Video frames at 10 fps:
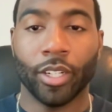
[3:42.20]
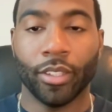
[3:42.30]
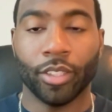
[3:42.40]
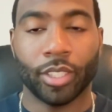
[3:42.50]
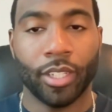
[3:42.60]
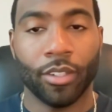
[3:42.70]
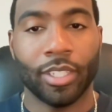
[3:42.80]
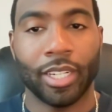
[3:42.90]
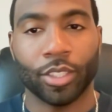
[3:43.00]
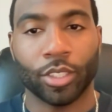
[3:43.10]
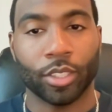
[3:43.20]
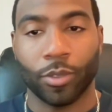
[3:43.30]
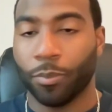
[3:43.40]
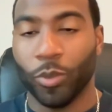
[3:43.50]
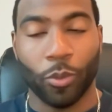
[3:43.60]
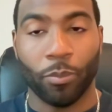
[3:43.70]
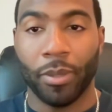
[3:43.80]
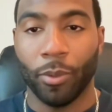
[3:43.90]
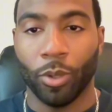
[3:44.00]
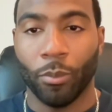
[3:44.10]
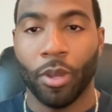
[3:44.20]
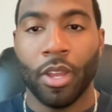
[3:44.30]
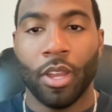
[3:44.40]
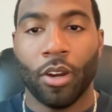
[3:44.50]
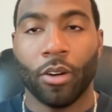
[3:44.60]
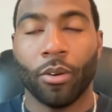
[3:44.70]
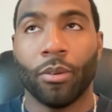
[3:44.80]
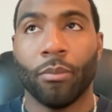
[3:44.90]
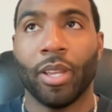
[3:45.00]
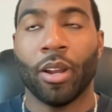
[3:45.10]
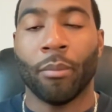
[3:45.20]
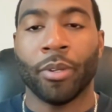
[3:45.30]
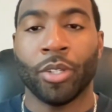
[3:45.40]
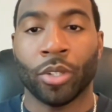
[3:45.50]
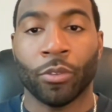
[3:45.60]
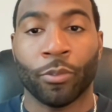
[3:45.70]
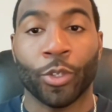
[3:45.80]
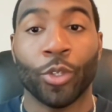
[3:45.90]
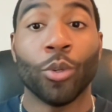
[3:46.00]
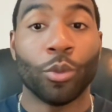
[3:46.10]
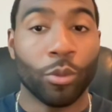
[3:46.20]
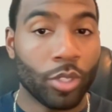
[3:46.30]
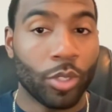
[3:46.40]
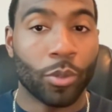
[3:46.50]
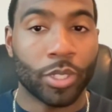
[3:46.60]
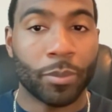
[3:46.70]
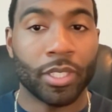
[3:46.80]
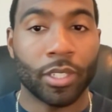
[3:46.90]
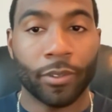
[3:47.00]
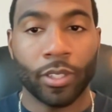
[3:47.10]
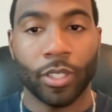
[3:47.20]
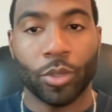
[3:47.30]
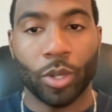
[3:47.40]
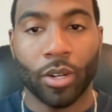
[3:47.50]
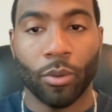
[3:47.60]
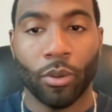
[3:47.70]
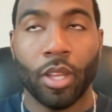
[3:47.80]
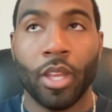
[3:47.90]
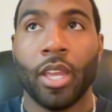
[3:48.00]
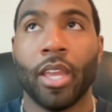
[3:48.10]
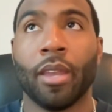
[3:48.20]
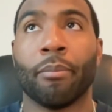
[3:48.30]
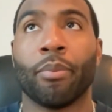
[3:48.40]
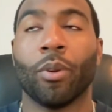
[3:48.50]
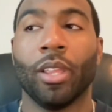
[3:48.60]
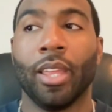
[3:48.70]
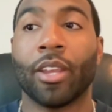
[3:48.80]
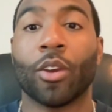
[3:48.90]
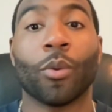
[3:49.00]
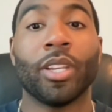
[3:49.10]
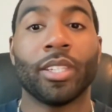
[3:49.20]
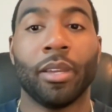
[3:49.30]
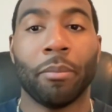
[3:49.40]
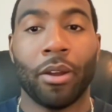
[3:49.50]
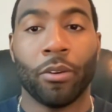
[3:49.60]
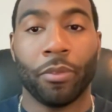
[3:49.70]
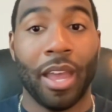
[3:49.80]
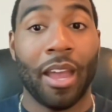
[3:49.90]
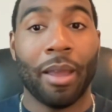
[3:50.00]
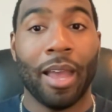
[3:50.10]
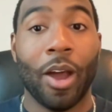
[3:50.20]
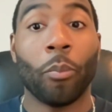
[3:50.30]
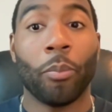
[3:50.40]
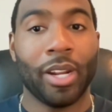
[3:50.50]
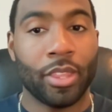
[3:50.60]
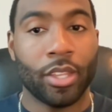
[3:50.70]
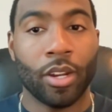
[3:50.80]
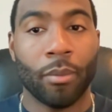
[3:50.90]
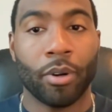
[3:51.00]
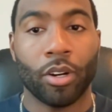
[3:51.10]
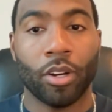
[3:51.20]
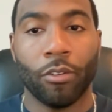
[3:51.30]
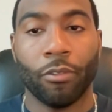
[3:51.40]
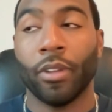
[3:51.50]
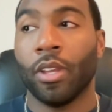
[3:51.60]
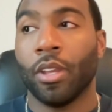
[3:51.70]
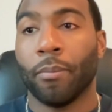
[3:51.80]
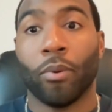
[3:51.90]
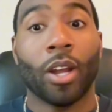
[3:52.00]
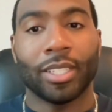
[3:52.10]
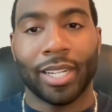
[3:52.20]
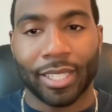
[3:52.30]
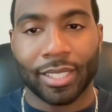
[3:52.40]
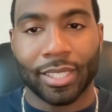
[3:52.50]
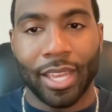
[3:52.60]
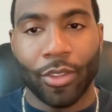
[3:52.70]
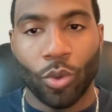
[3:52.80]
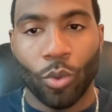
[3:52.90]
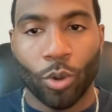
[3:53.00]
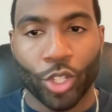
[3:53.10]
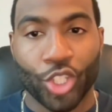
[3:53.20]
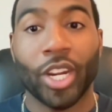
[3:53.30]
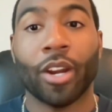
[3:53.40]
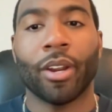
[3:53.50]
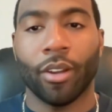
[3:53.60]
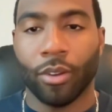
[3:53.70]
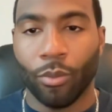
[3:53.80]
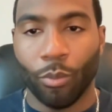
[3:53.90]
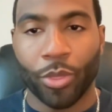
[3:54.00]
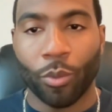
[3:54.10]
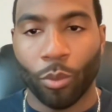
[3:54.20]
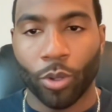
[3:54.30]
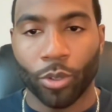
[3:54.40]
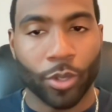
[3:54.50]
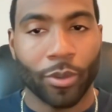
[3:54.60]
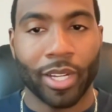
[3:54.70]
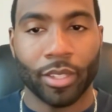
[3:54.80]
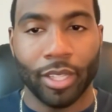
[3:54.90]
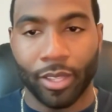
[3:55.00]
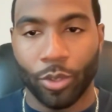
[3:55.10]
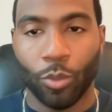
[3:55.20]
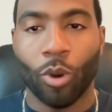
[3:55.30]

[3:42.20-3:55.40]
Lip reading: sorry to interject, just 'cause, people aren't may not be sure. For you, you were specifically trying to increase the amount of the output and the number of projects that you were sharing with the world, correct? Like you